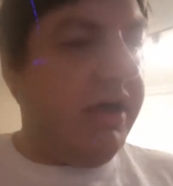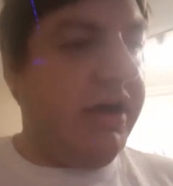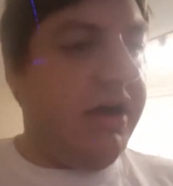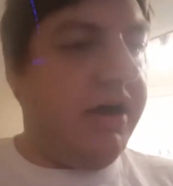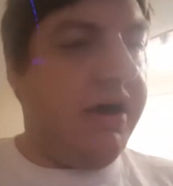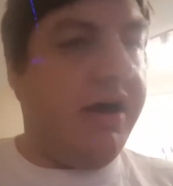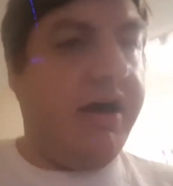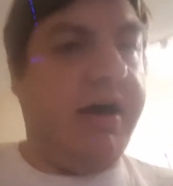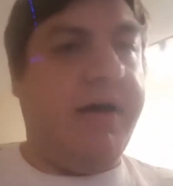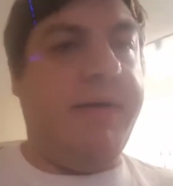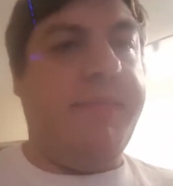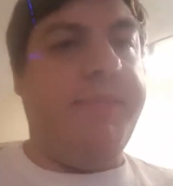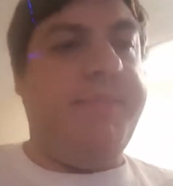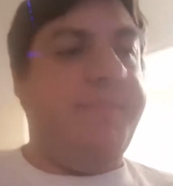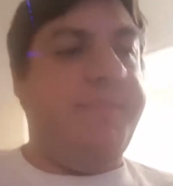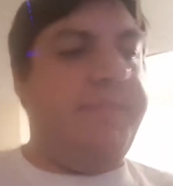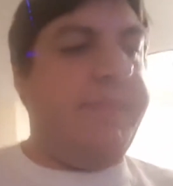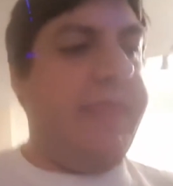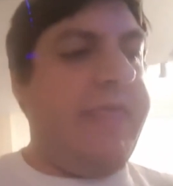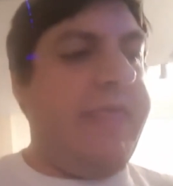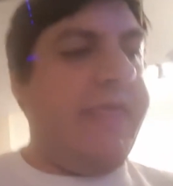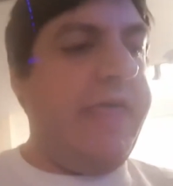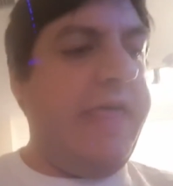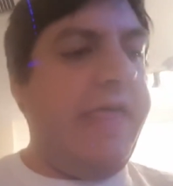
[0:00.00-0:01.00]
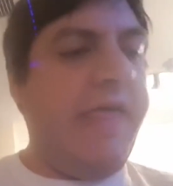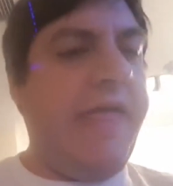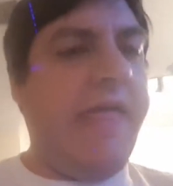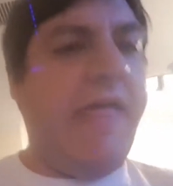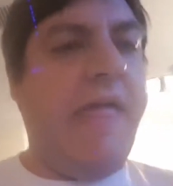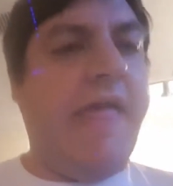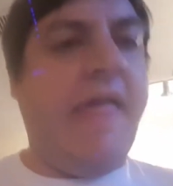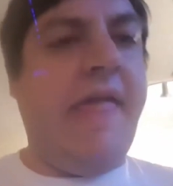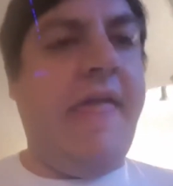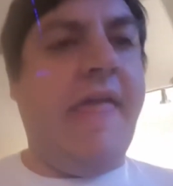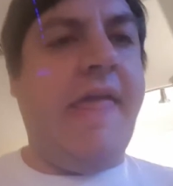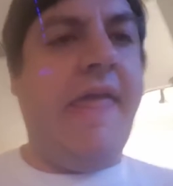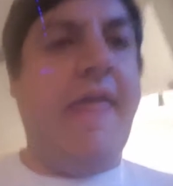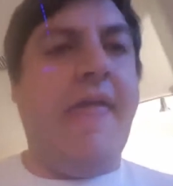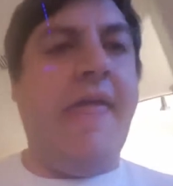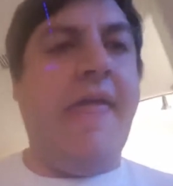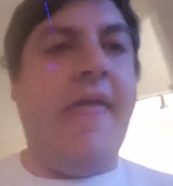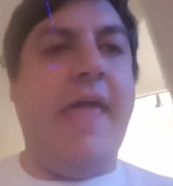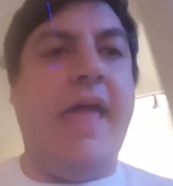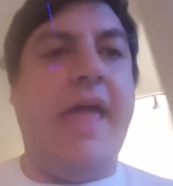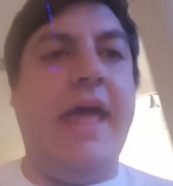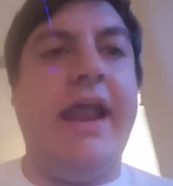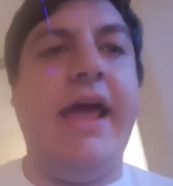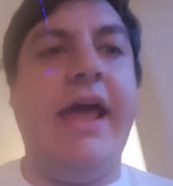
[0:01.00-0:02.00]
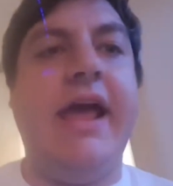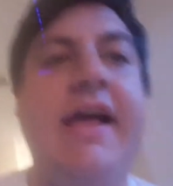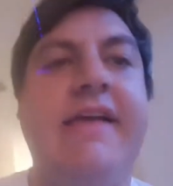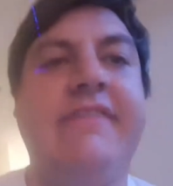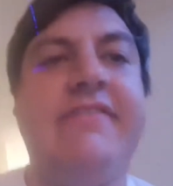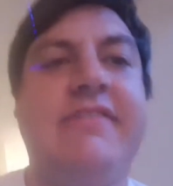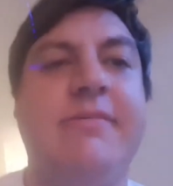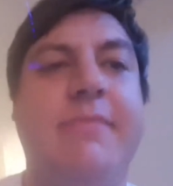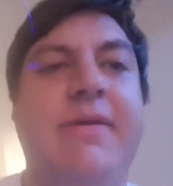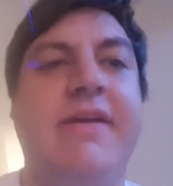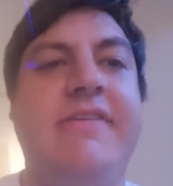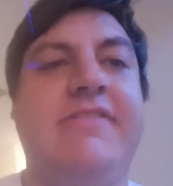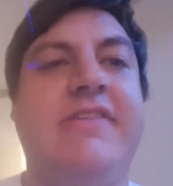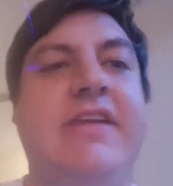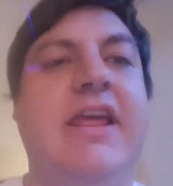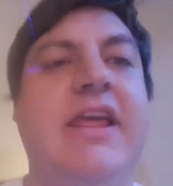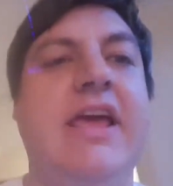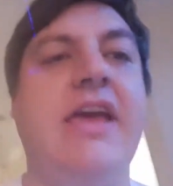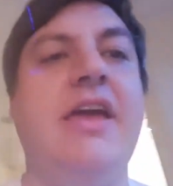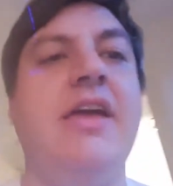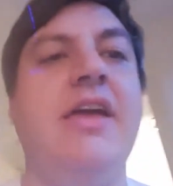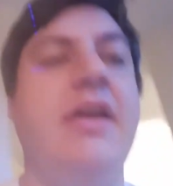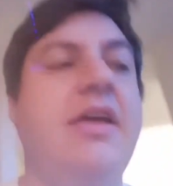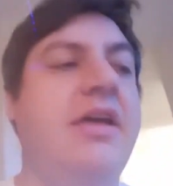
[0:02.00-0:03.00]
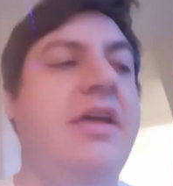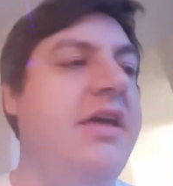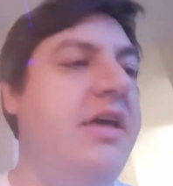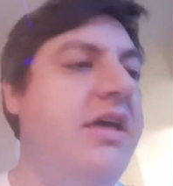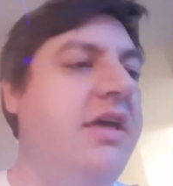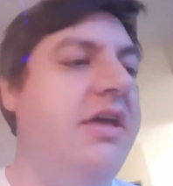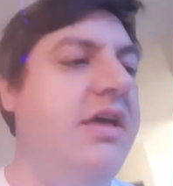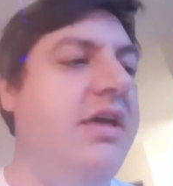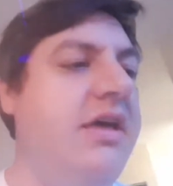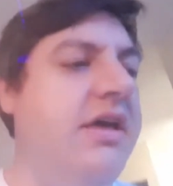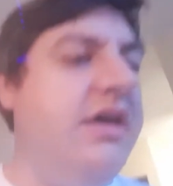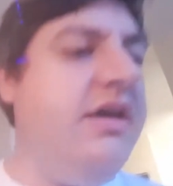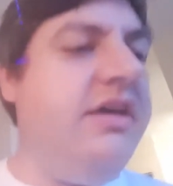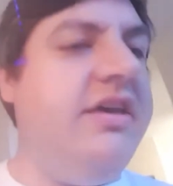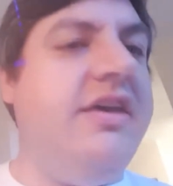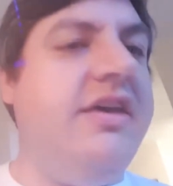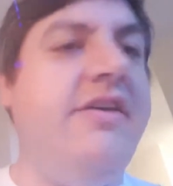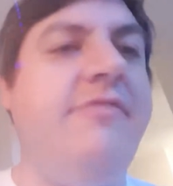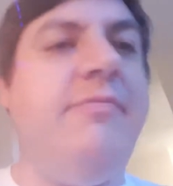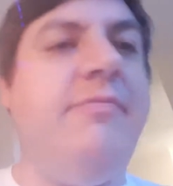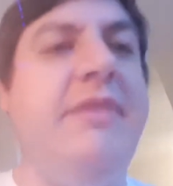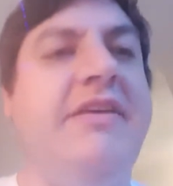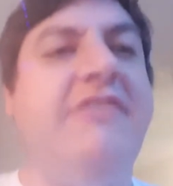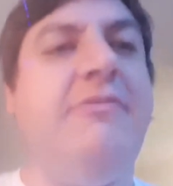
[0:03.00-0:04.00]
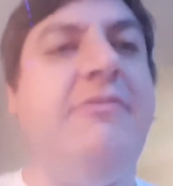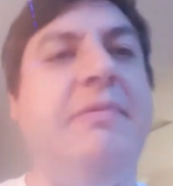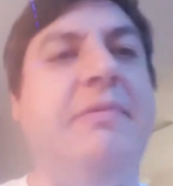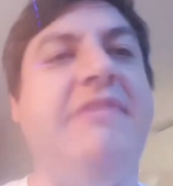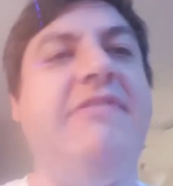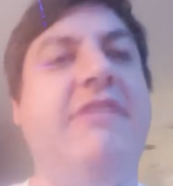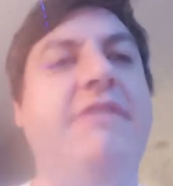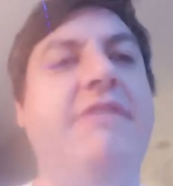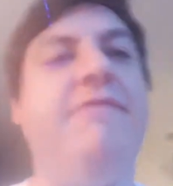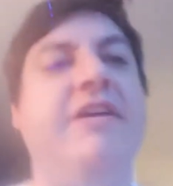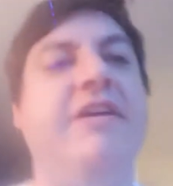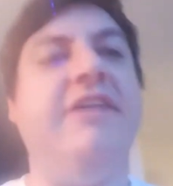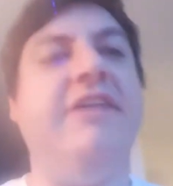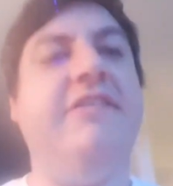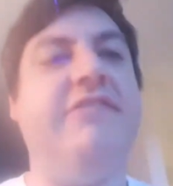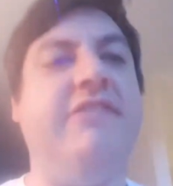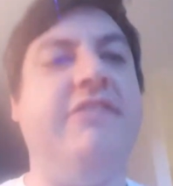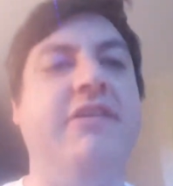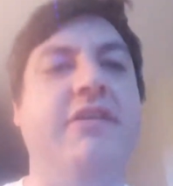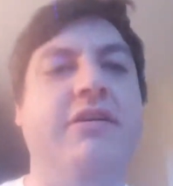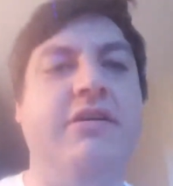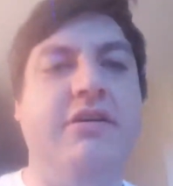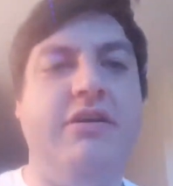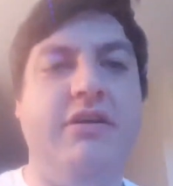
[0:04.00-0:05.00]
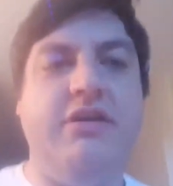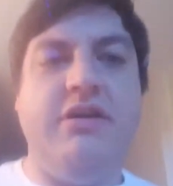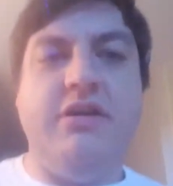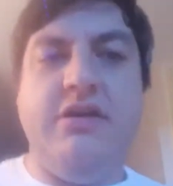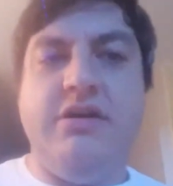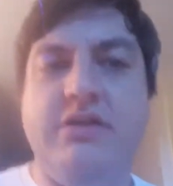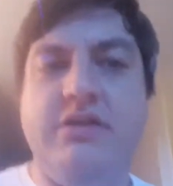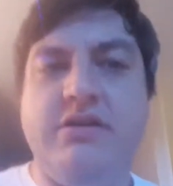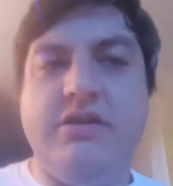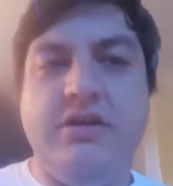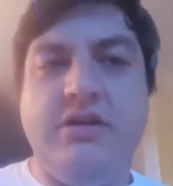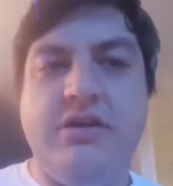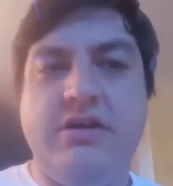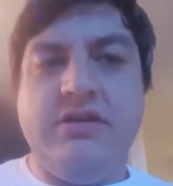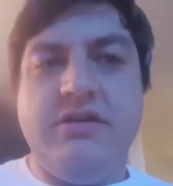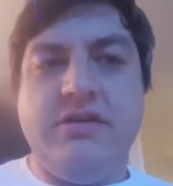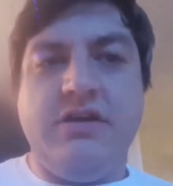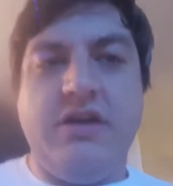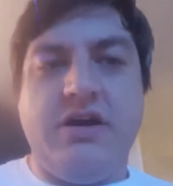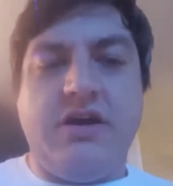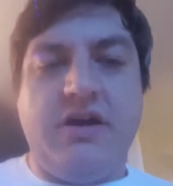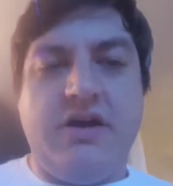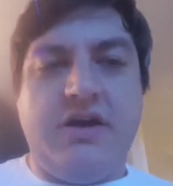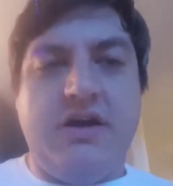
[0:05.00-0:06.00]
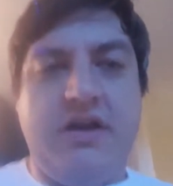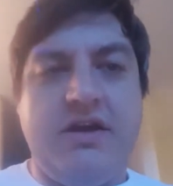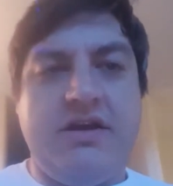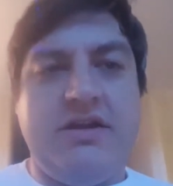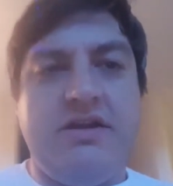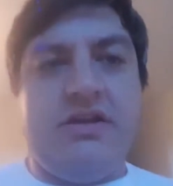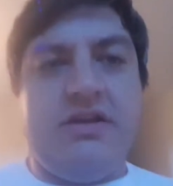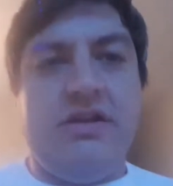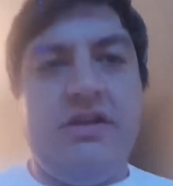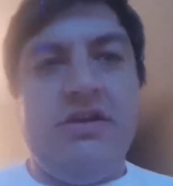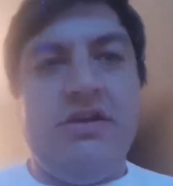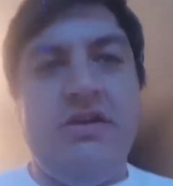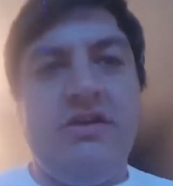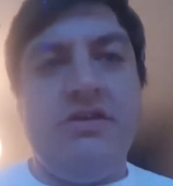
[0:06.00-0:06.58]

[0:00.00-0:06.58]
And I asked them, I said, hey, give me specifics on